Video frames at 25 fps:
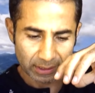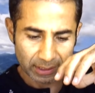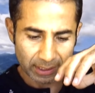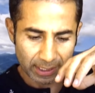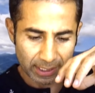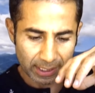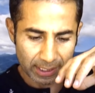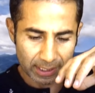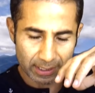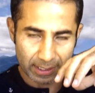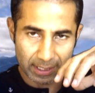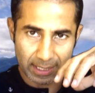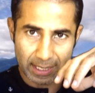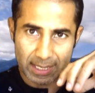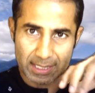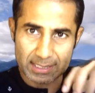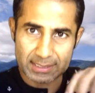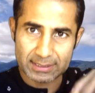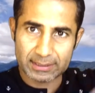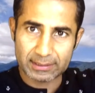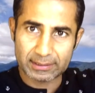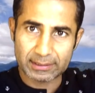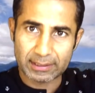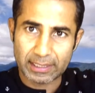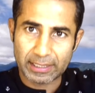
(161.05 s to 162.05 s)
And as
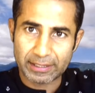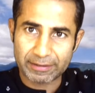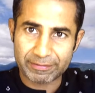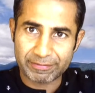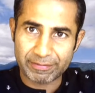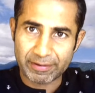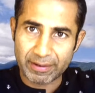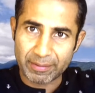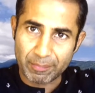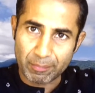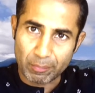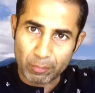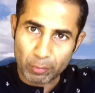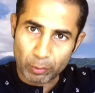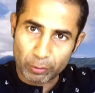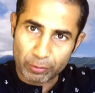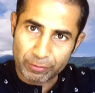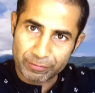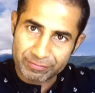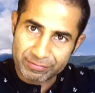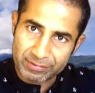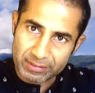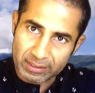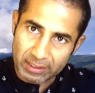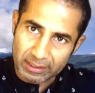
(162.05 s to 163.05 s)
the diaphragm
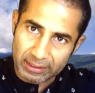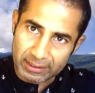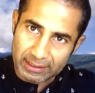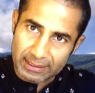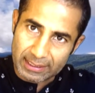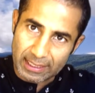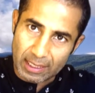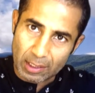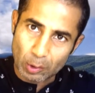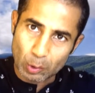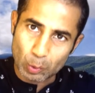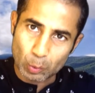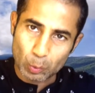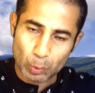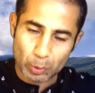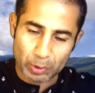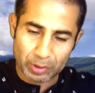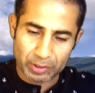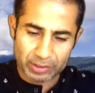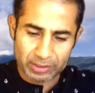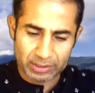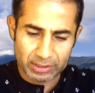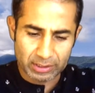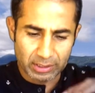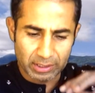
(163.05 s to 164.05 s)
moves
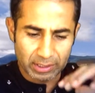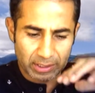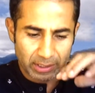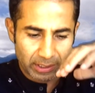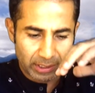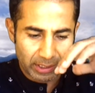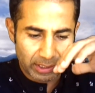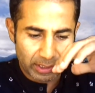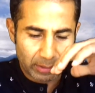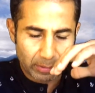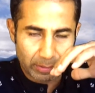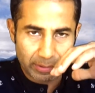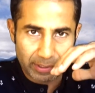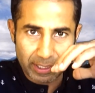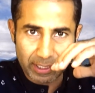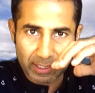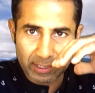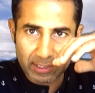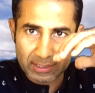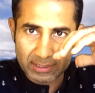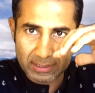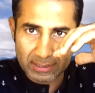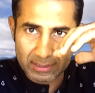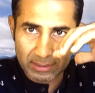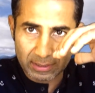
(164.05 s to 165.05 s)
downwards, it
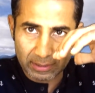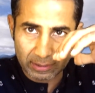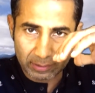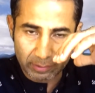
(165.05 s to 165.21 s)
creates